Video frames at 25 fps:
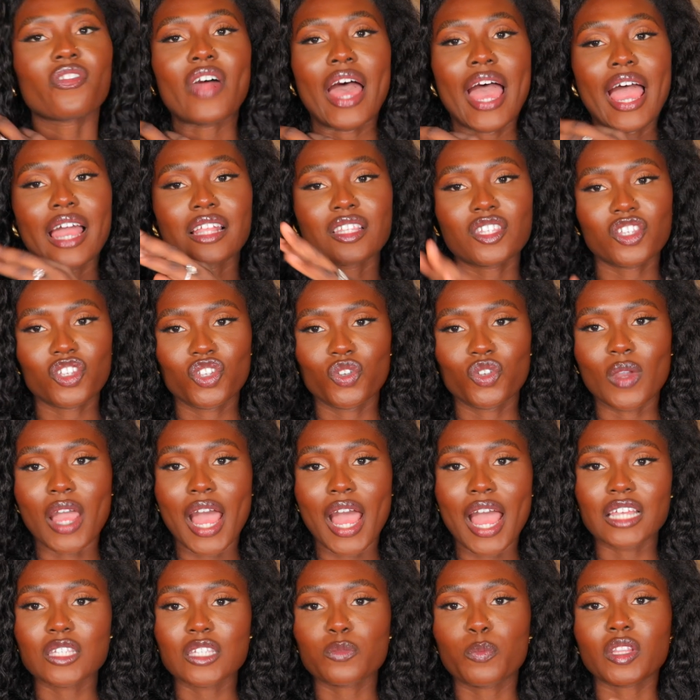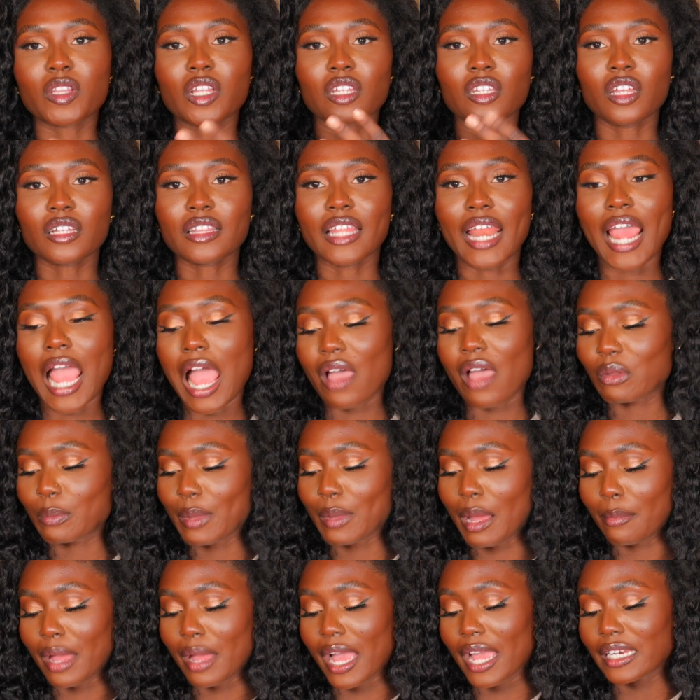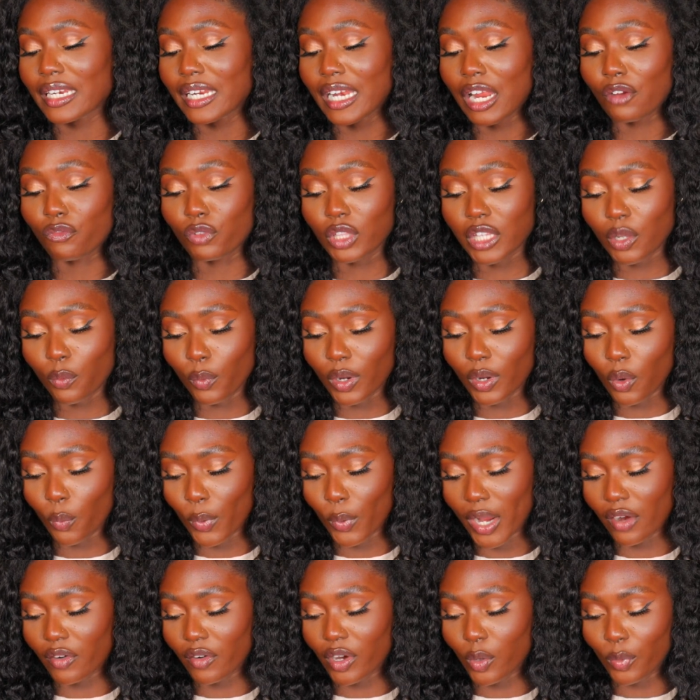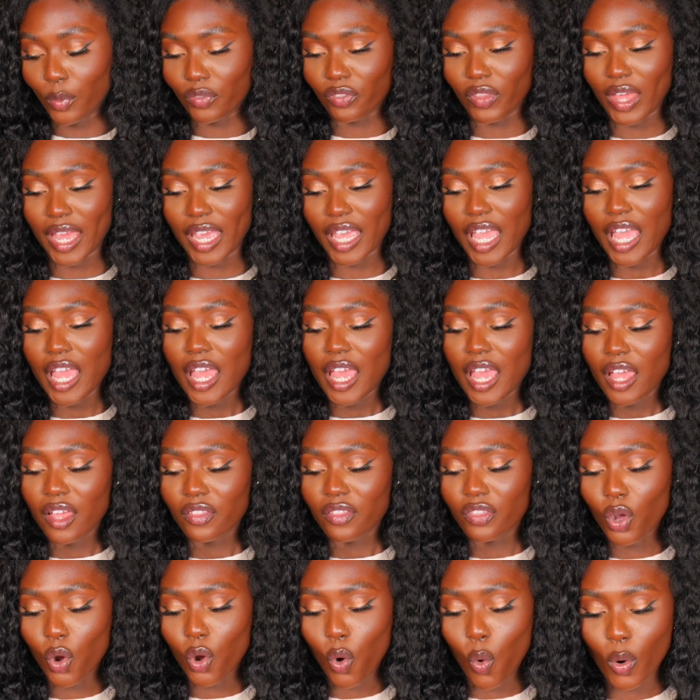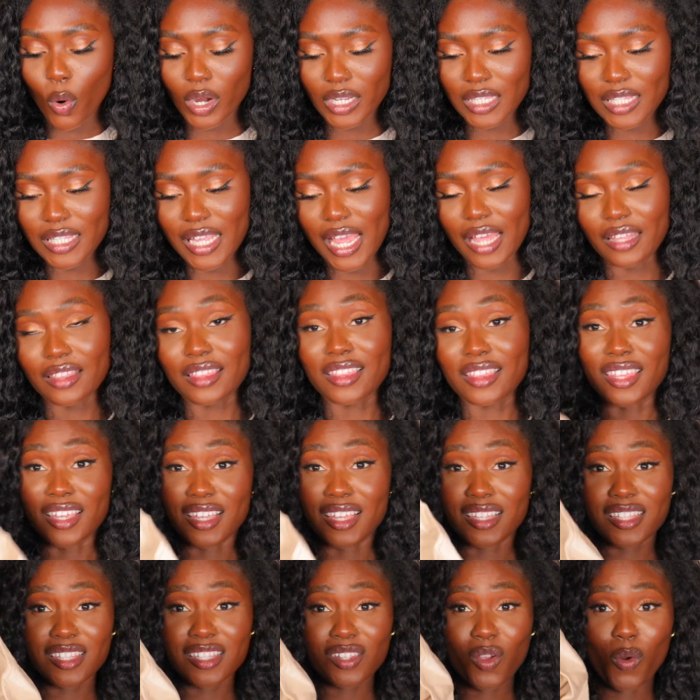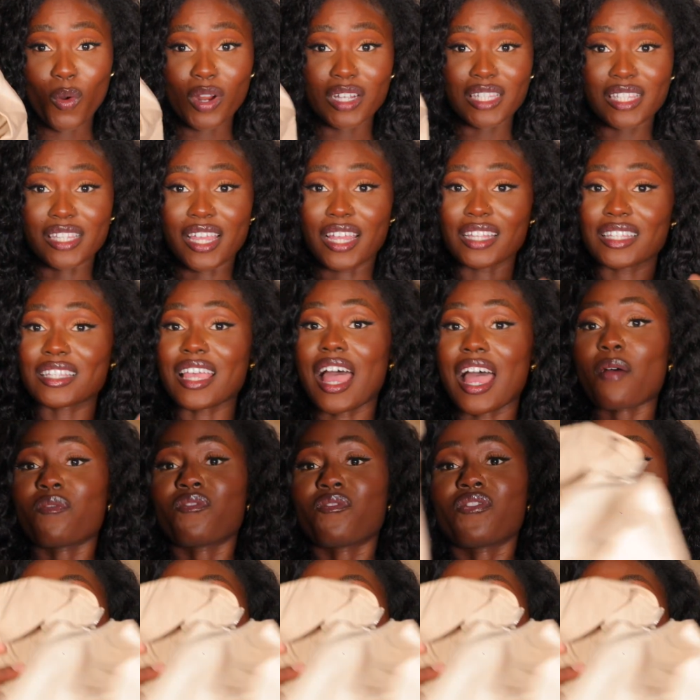that to you guys, but the look that I have in my mind, and I really want to wear it with like the corset, this corset top.